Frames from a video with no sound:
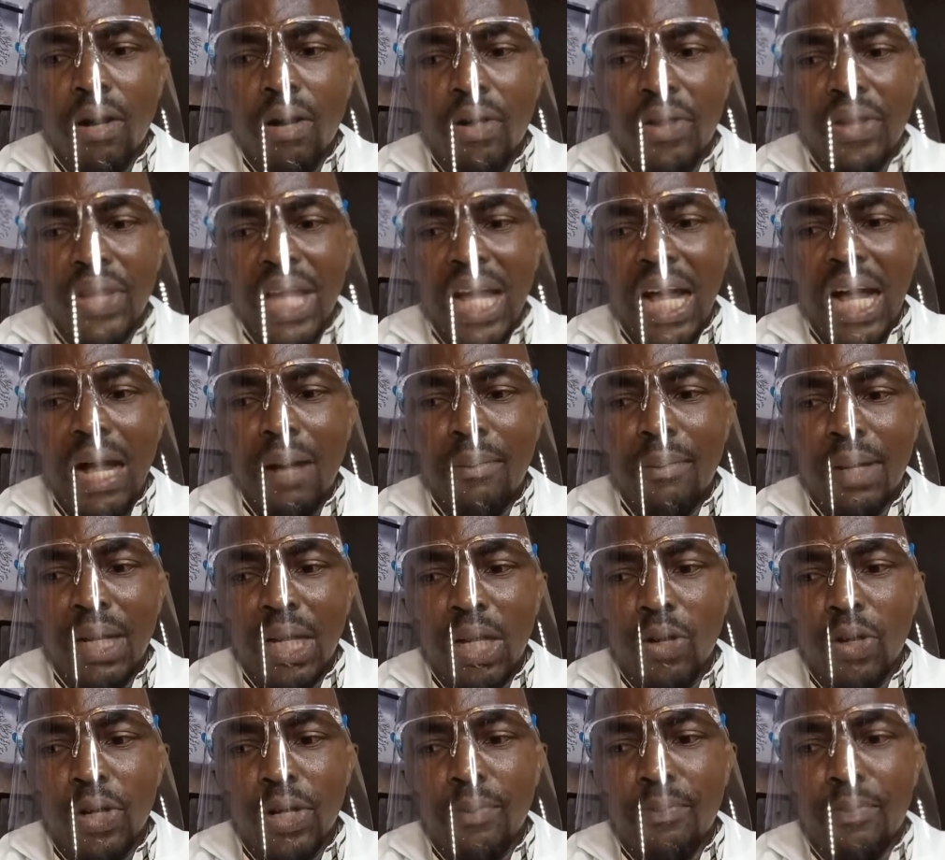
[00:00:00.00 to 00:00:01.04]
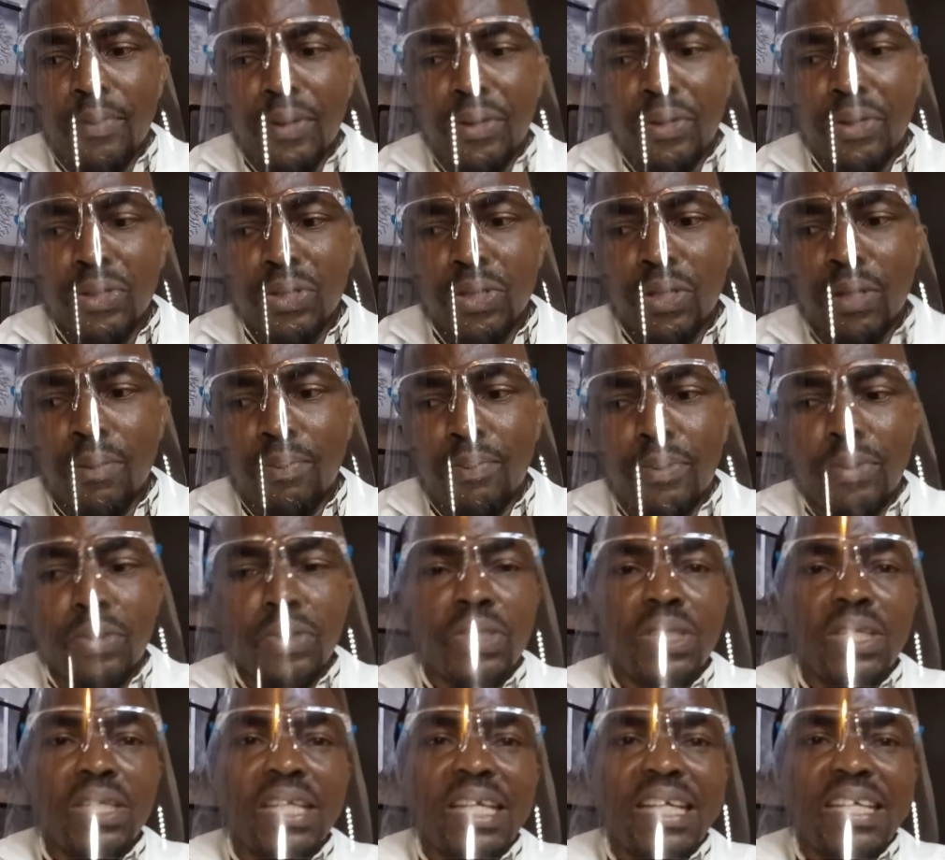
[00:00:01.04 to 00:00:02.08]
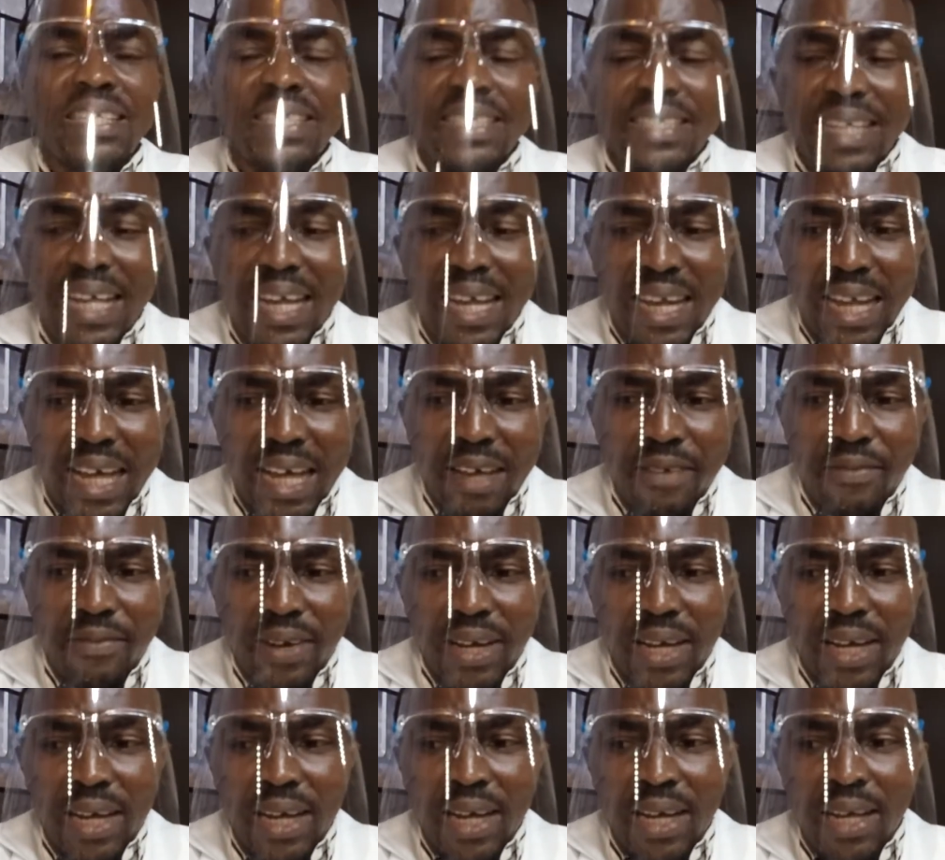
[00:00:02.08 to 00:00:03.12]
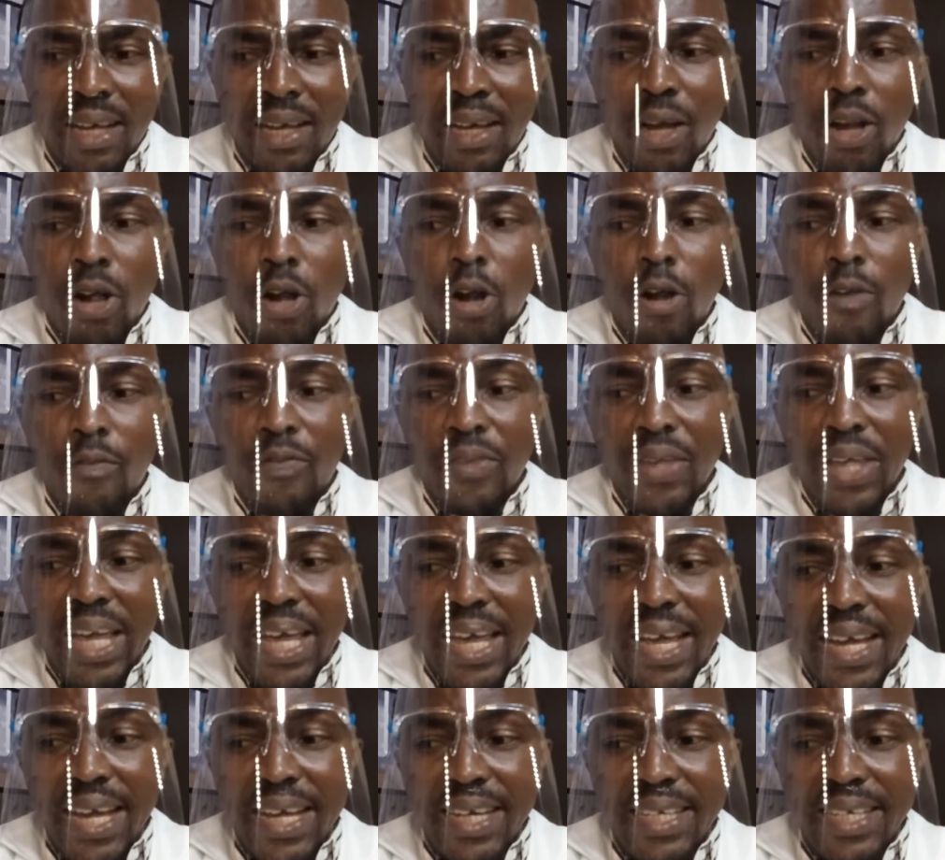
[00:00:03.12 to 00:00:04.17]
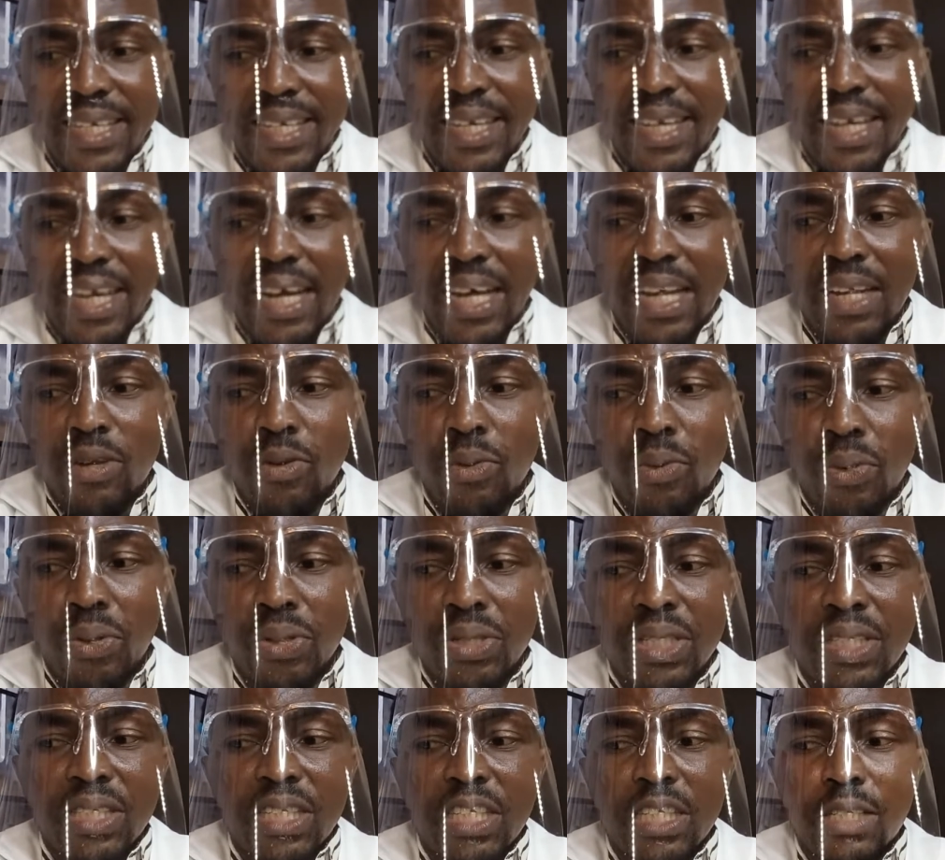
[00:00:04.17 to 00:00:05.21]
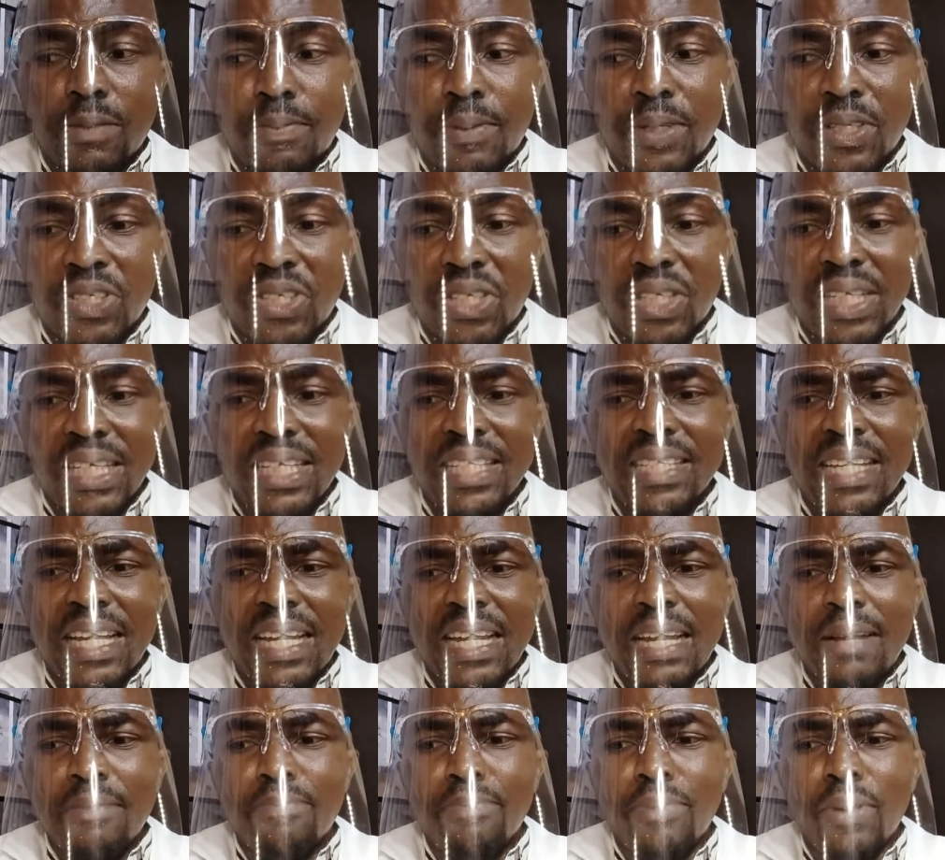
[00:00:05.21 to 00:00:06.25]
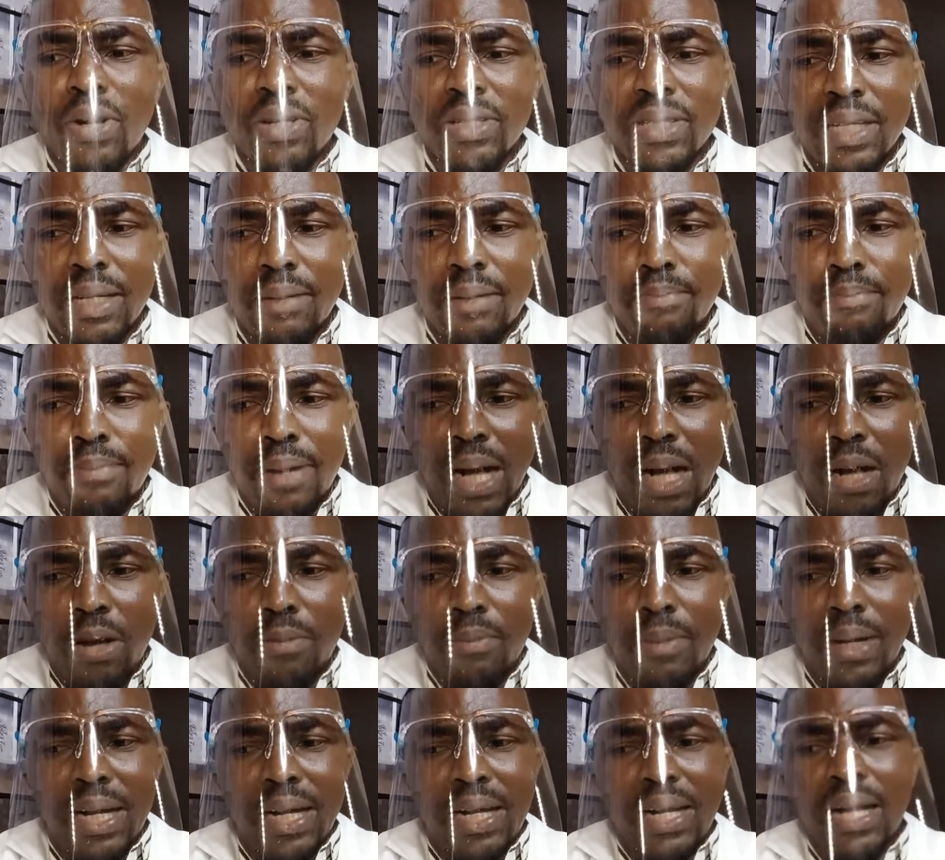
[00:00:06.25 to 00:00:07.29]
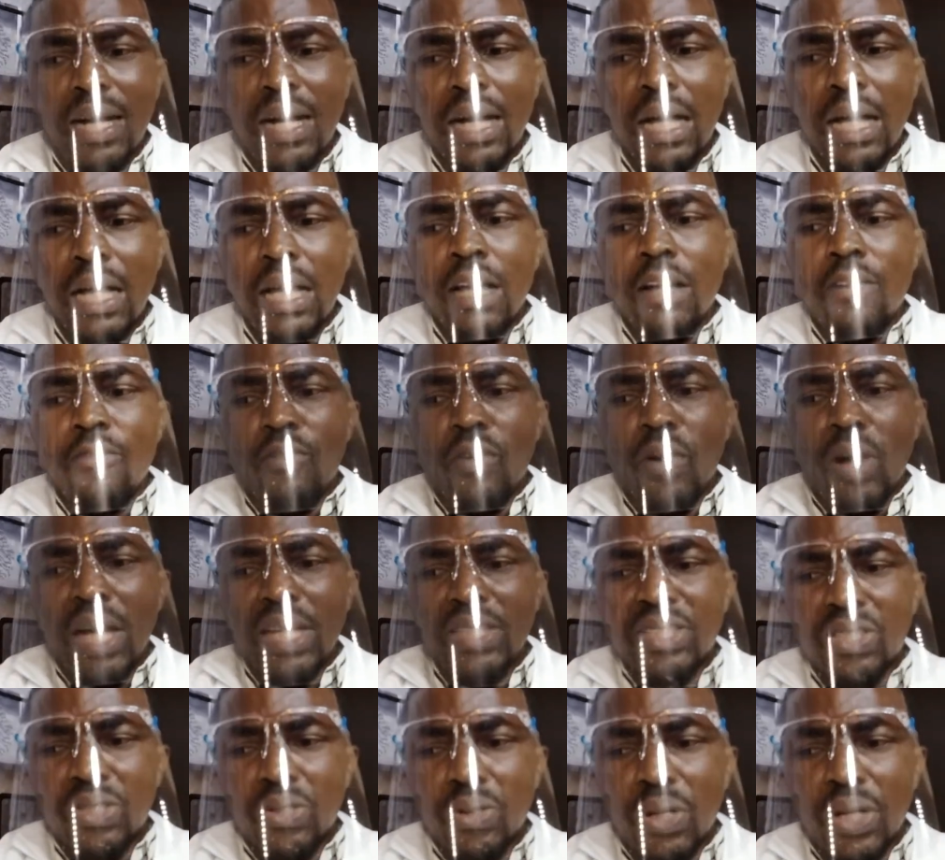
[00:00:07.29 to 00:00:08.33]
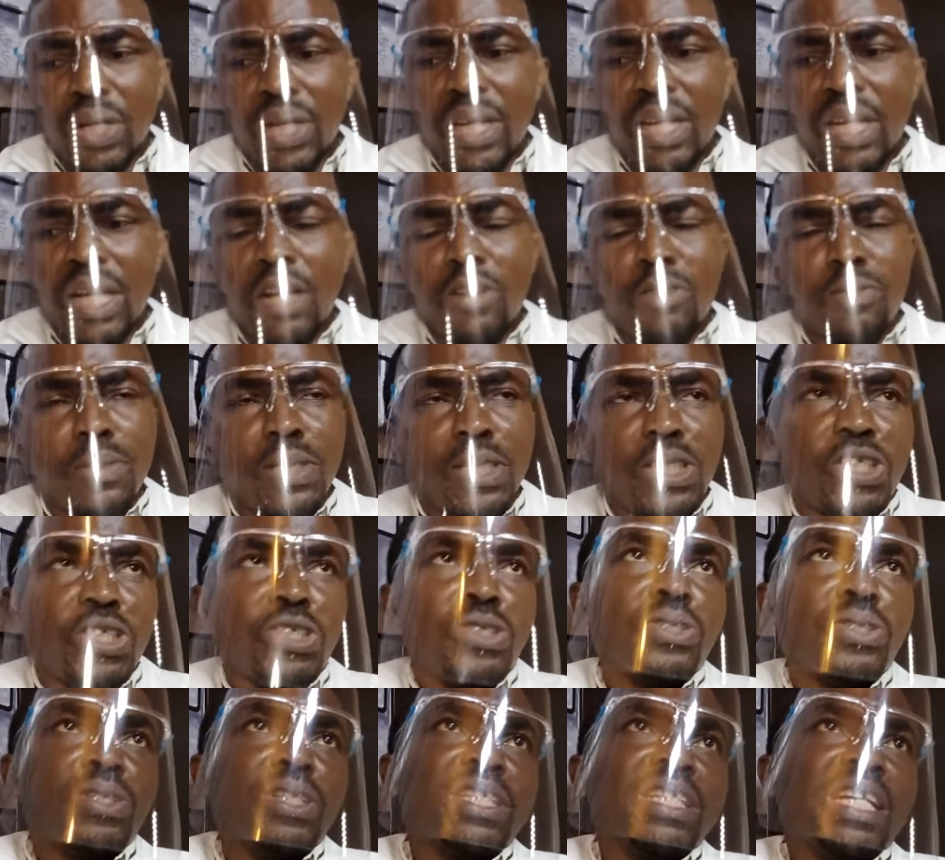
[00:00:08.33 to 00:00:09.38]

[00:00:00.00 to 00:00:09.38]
on the amyloid precursor protein in saliva of the AD and Neurodisease patient is an important biomarker for acetylcholine augmentation.